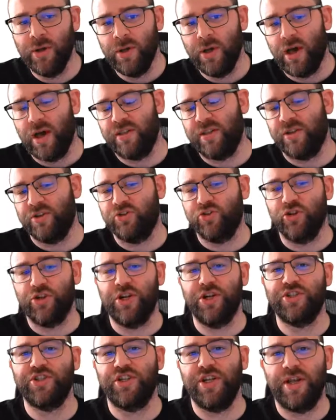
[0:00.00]
I think
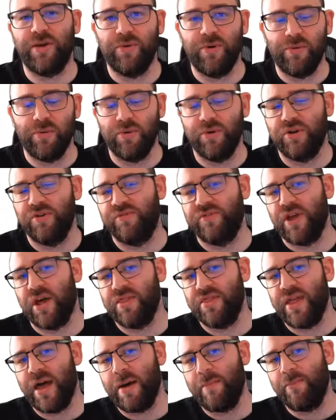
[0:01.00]
traditionally we would have
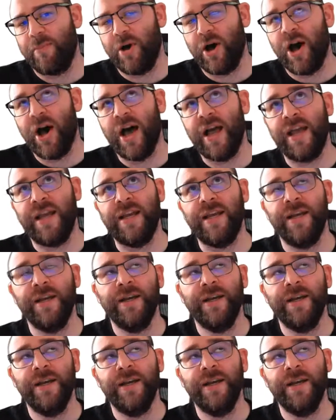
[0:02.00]
done that by